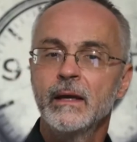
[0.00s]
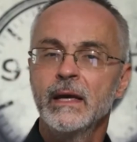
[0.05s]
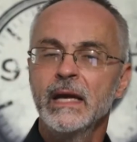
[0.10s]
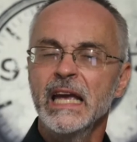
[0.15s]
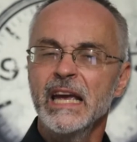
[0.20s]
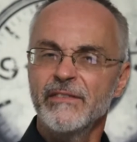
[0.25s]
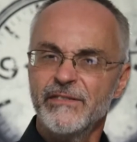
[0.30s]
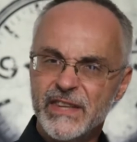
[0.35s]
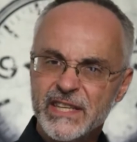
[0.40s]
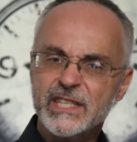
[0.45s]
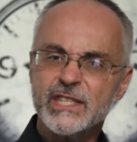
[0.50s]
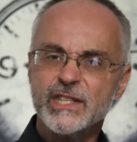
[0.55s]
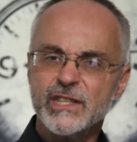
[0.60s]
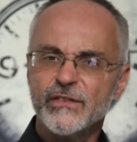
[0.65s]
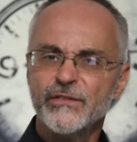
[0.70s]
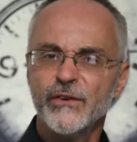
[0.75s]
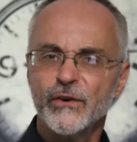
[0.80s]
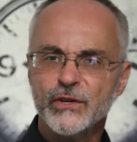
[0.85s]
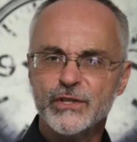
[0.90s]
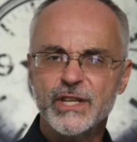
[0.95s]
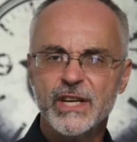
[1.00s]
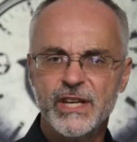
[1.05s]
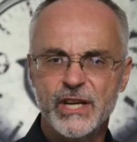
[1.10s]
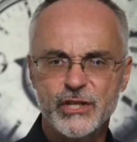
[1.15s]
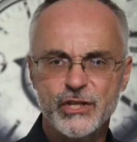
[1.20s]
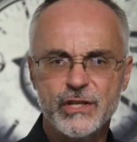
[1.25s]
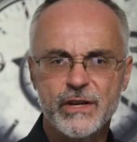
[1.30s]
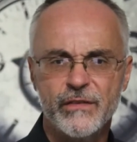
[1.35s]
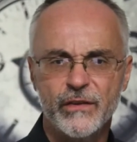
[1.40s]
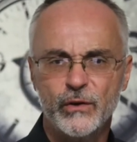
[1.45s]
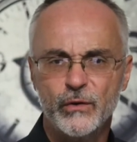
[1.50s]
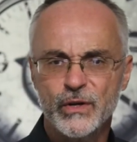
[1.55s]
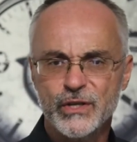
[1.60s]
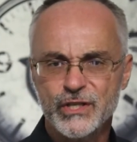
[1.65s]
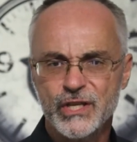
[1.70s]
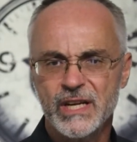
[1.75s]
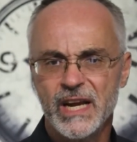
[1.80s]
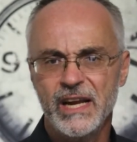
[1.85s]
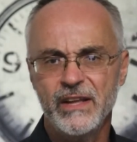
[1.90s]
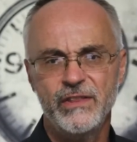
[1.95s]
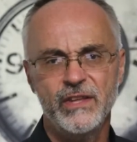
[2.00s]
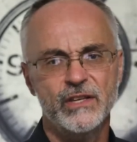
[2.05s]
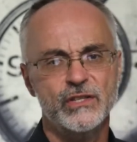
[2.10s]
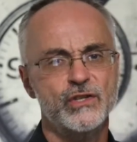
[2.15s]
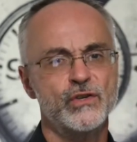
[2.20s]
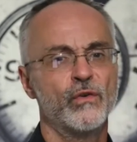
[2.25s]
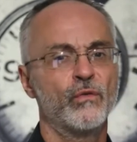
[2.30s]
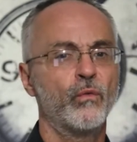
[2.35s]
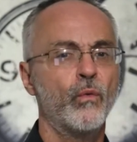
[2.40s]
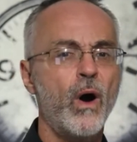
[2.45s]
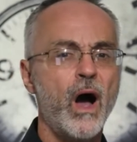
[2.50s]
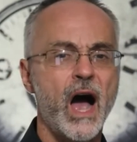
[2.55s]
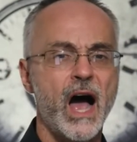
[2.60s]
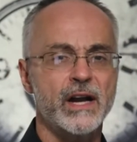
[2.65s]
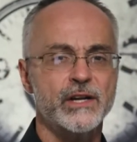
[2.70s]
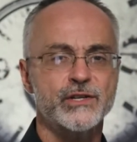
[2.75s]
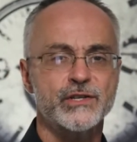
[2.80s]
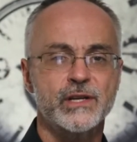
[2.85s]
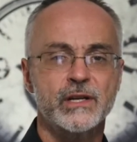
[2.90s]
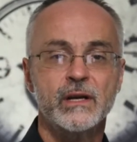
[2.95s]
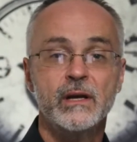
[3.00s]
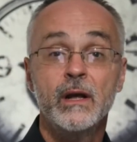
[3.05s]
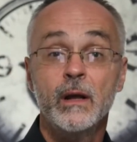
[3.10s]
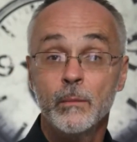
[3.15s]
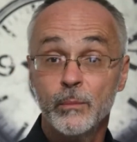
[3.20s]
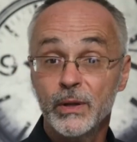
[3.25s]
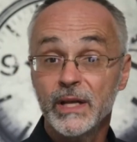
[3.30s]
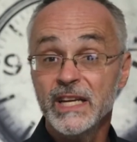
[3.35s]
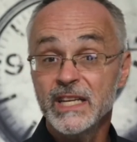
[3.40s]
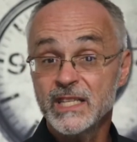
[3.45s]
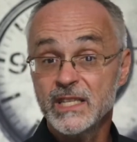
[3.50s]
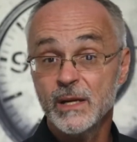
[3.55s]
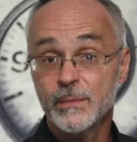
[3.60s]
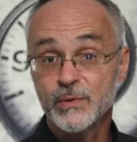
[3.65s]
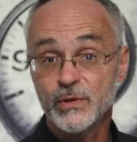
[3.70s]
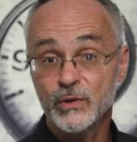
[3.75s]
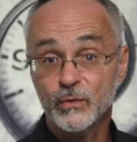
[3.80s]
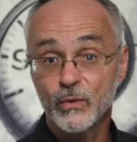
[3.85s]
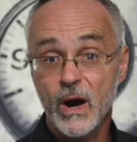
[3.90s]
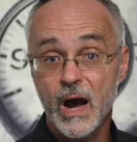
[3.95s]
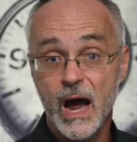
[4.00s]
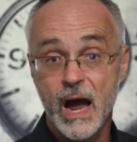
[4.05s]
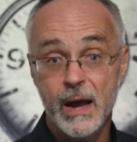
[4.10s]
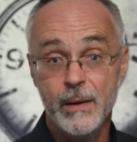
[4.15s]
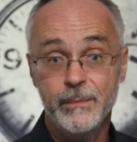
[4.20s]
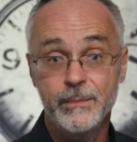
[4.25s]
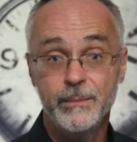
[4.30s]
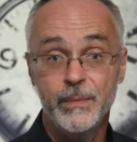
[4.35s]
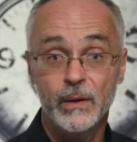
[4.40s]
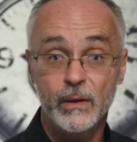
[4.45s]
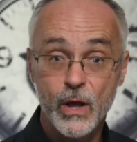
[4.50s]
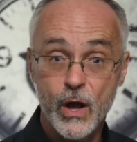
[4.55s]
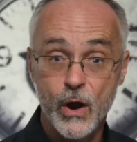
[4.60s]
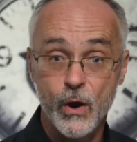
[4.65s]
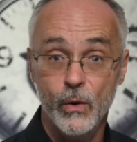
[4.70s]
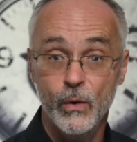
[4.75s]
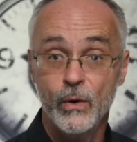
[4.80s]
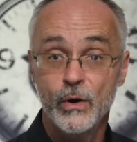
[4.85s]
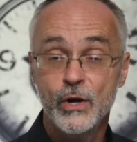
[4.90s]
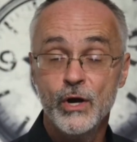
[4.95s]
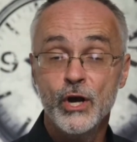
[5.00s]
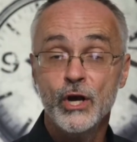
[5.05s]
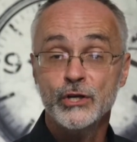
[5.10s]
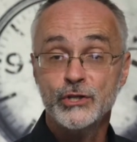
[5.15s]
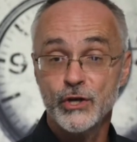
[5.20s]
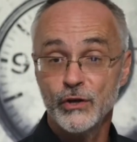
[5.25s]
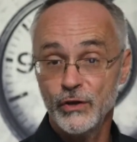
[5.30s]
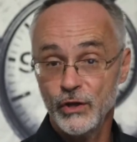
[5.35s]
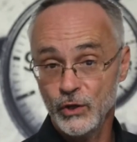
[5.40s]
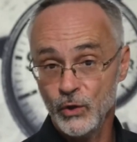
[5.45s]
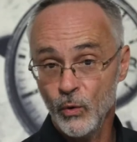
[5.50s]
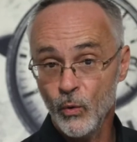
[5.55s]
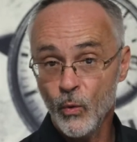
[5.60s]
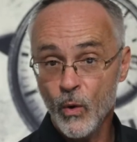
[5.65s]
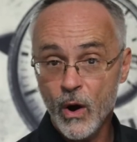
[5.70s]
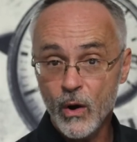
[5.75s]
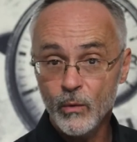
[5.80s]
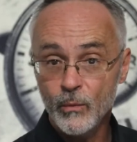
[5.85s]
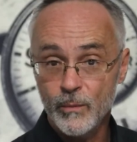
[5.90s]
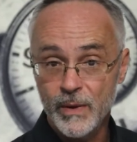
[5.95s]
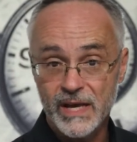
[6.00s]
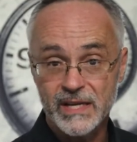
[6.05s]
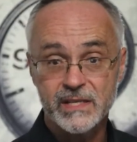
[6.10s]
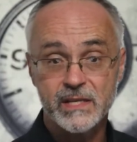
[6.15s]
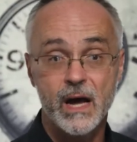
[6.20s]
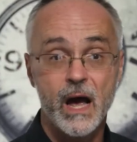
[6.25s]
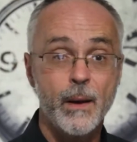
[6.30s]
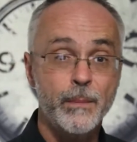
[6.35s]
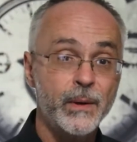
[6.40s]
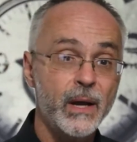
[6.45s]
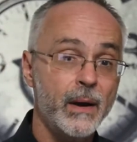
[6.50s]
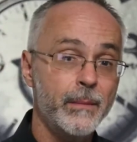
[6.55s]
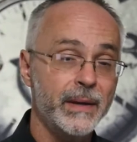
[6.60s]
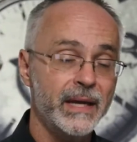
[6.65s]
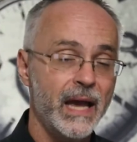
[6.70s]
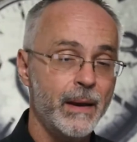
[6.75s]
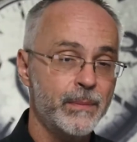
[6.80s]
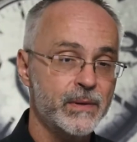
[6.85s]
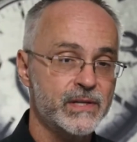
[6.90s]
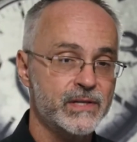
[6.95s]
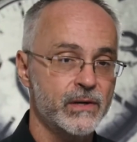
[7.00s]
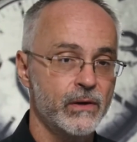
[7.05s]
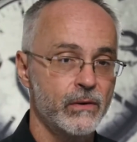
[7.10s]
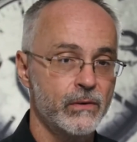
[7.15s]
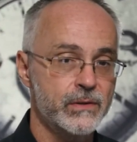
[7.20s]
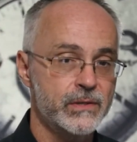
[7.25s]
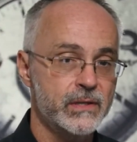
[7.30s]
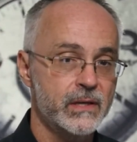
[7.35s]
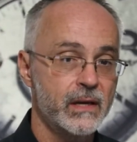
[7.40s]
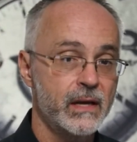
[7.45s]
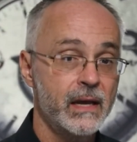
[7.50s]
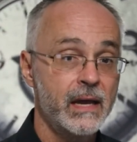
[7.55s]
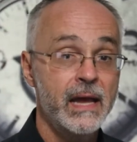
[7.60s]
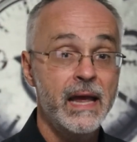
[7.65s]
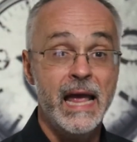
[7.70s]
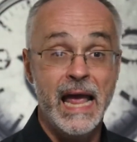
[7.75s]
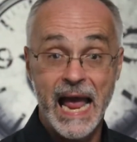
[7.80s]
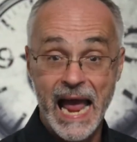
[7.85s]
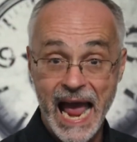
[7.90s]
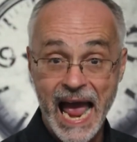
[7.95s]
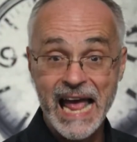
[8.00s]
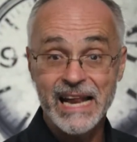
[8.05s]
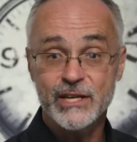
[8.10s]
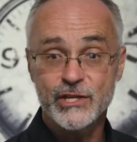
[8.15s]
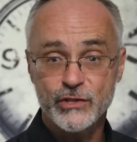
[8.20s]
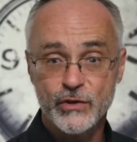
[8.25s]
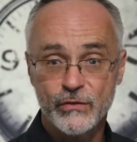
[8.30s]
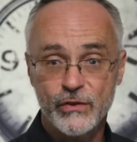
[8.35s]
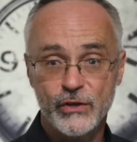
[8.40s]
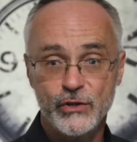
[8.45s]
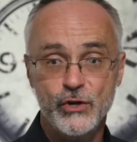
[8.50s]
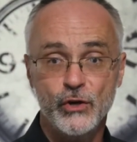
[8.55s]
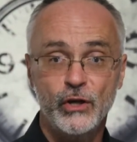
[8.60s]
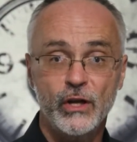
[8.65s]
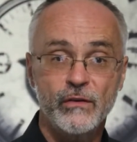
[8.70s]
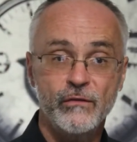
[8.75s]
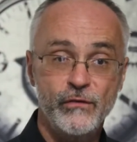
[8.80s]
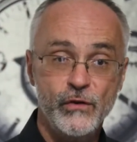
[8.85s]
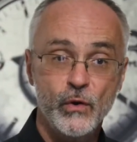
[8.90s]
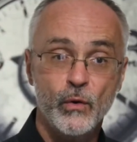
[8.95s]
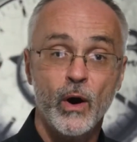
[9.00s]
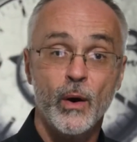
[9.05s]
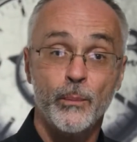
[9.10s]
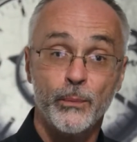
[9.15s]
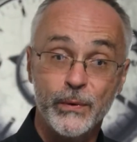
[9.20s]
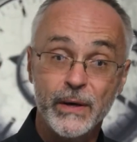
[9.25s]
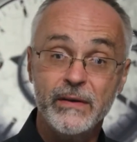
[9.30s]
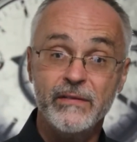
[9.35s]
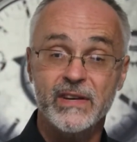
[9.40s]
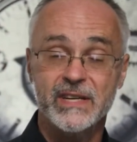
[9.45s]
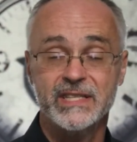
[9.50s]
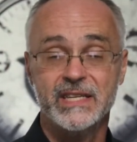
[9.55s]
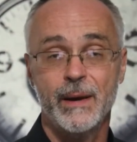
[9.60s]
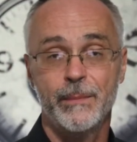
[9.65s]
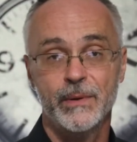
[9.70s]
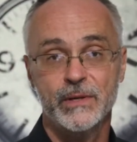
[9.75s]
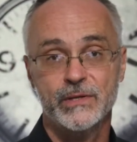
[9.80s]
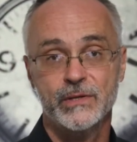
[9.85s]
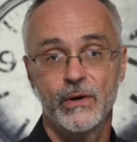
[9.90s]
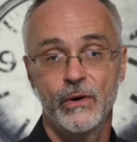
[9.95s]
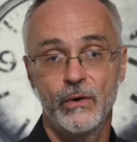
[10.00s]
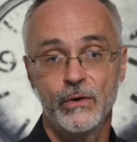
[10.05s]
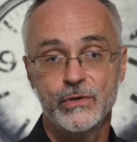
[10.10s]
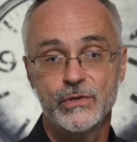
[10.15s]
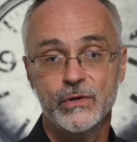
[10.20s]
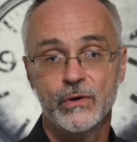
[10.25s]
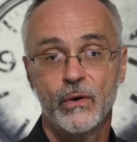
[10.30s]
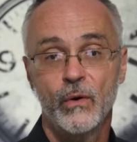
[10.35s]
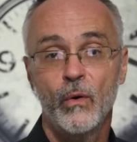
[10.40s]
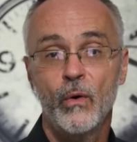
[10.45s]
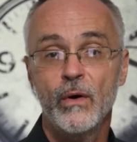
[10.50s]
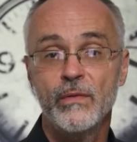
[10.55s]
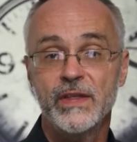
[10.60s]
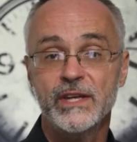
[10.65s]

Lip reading: If this is the first edition of The Christian Atheist you've watched, please subscribe below so that you won't miss upcoming episodes, and so that you can view our previous episodes on